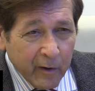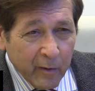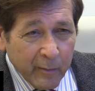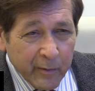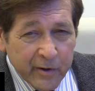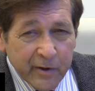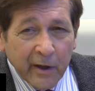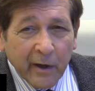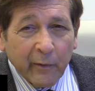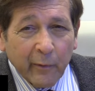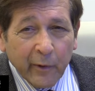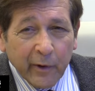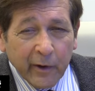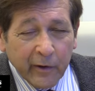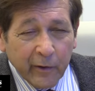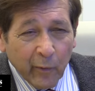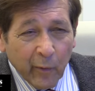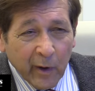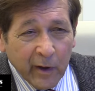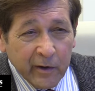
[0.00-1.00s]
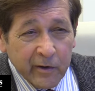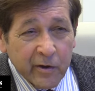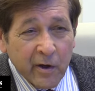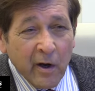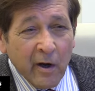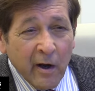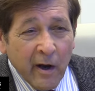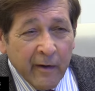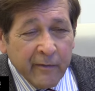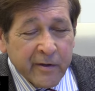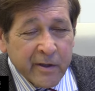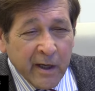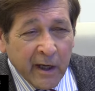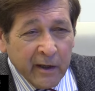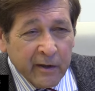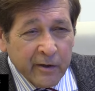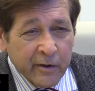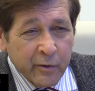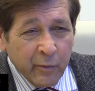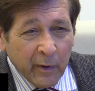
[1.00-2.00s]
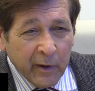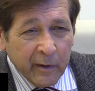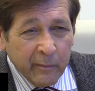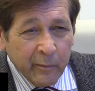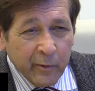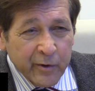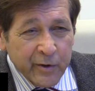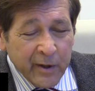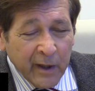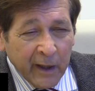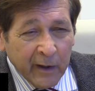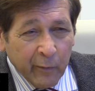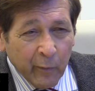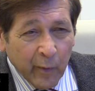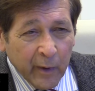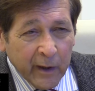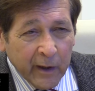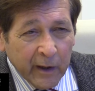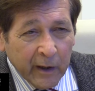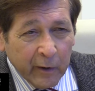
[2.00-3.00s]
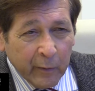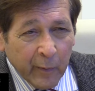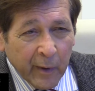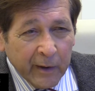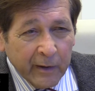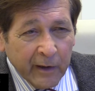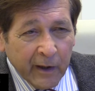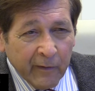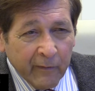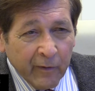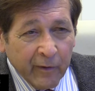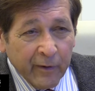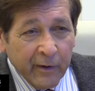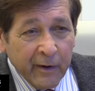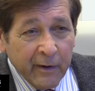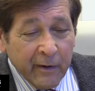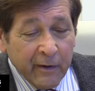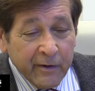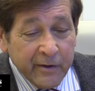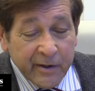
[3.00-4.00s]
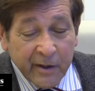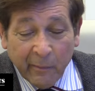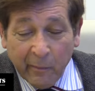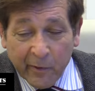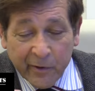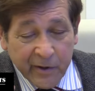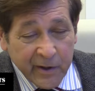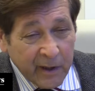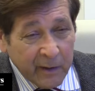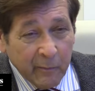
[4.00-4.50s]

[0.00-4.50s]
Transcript: but generally in the range of 10 to 20% reading at grade level, some would say